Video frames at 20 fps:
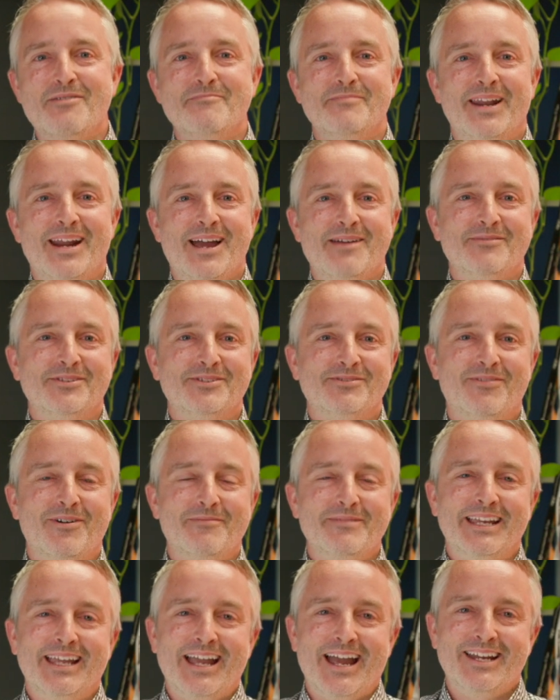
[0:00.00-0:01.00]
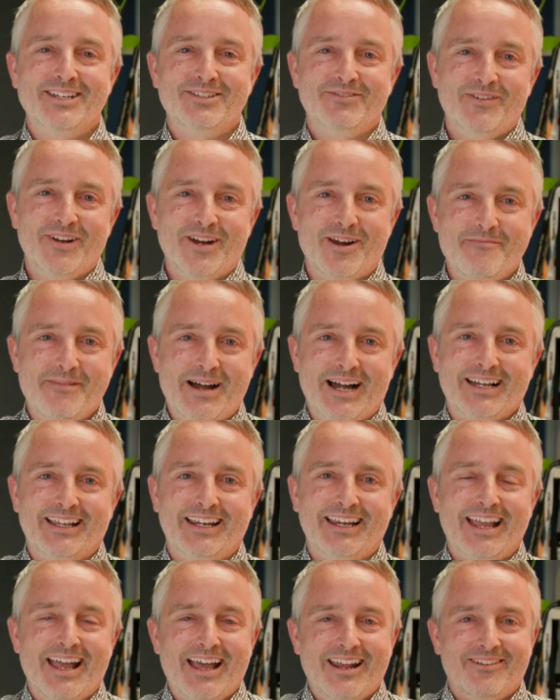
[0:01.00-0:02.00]
I'm Amos from Engage Video
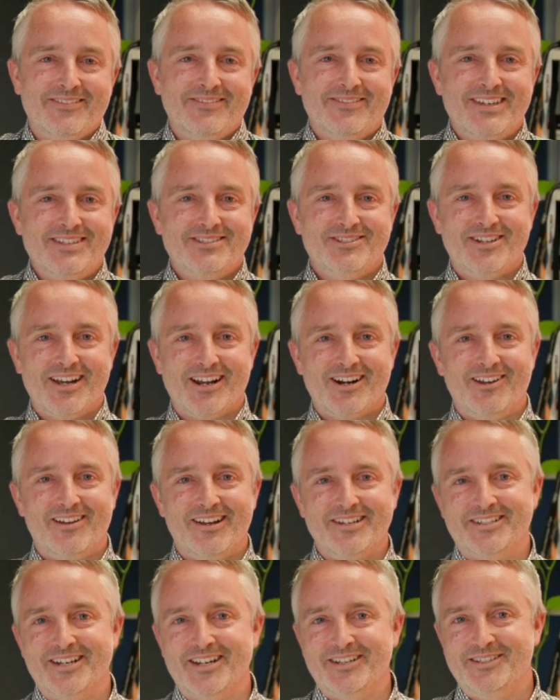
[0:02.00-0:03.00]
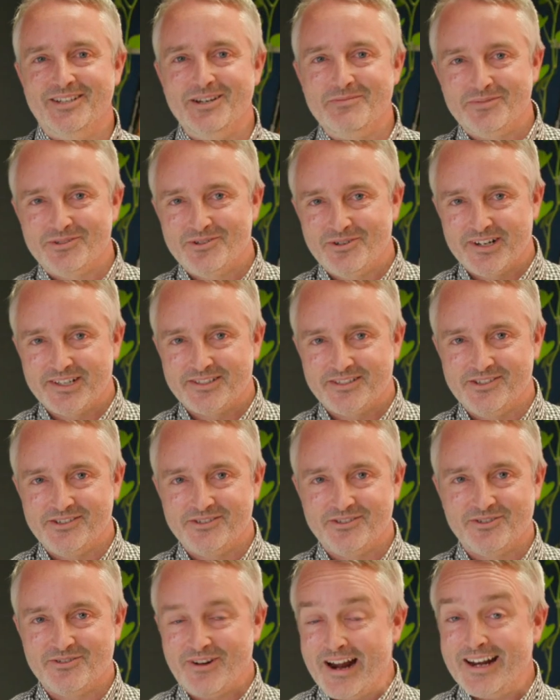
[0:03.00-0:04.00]
Marketing, and on this channel I share tips, tricks and
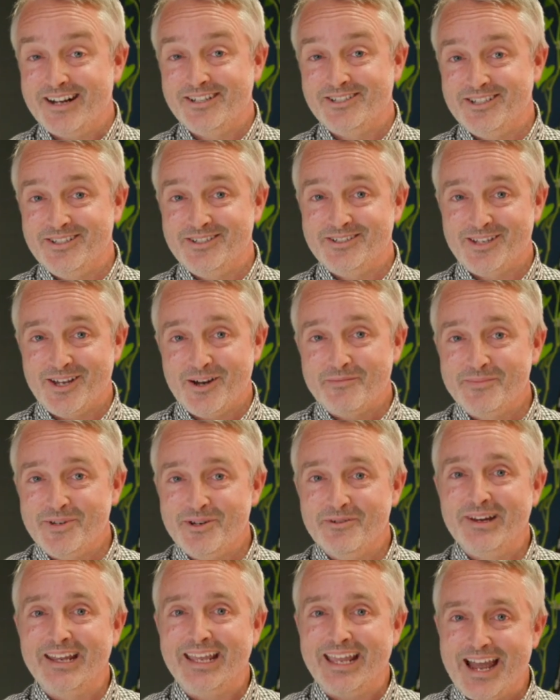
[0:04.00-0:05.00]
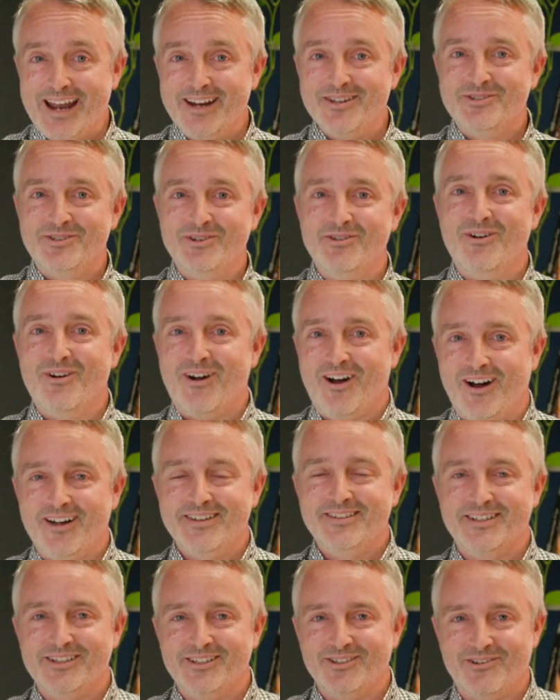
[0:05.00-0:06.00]
strategies to help you engage your
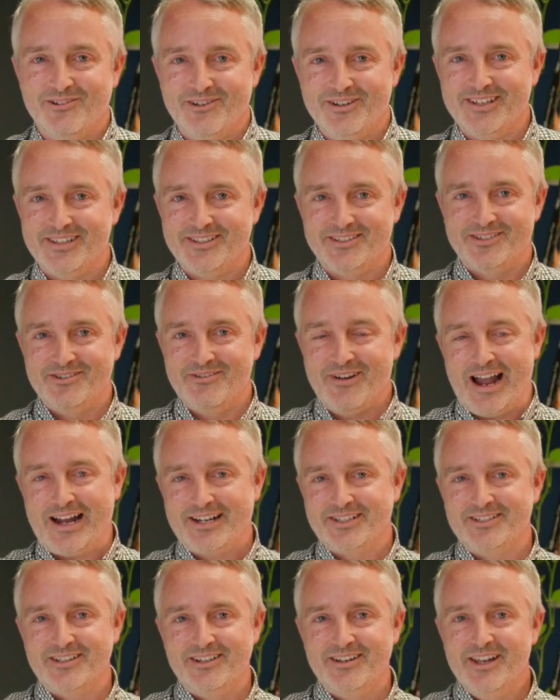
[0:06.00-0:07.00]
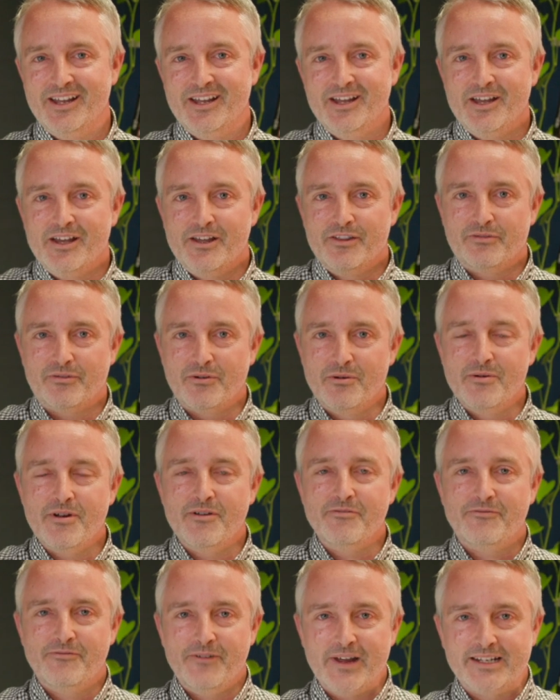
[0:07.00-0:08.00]
ideal audience to action through
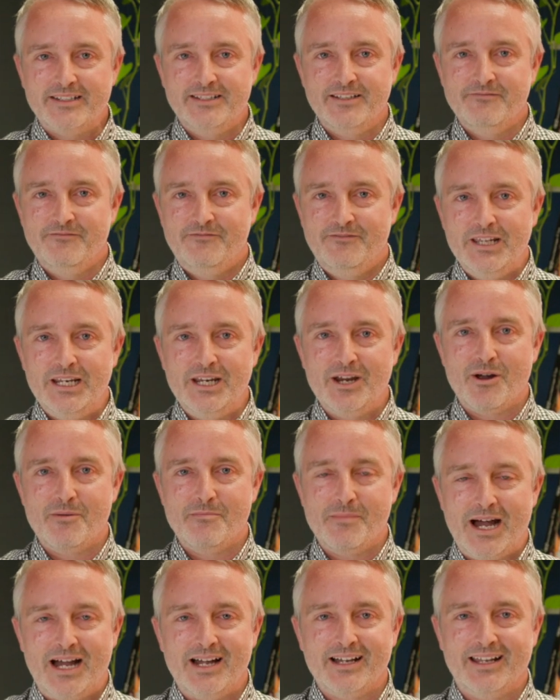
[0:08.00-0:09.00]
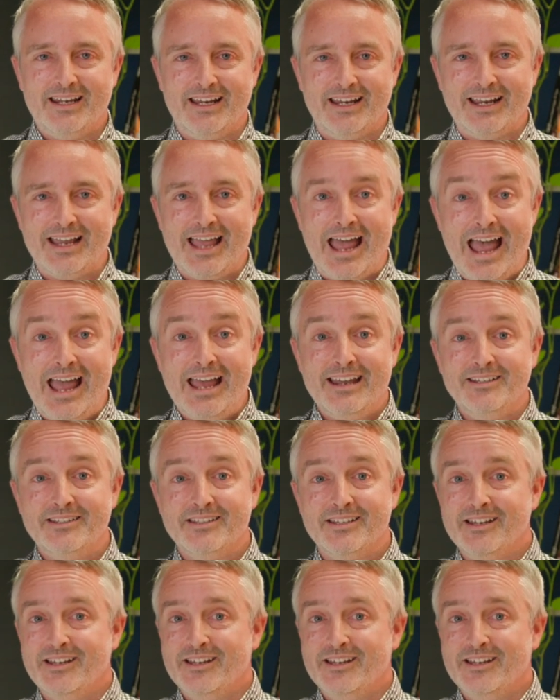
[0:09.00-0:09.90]
effective video marketing and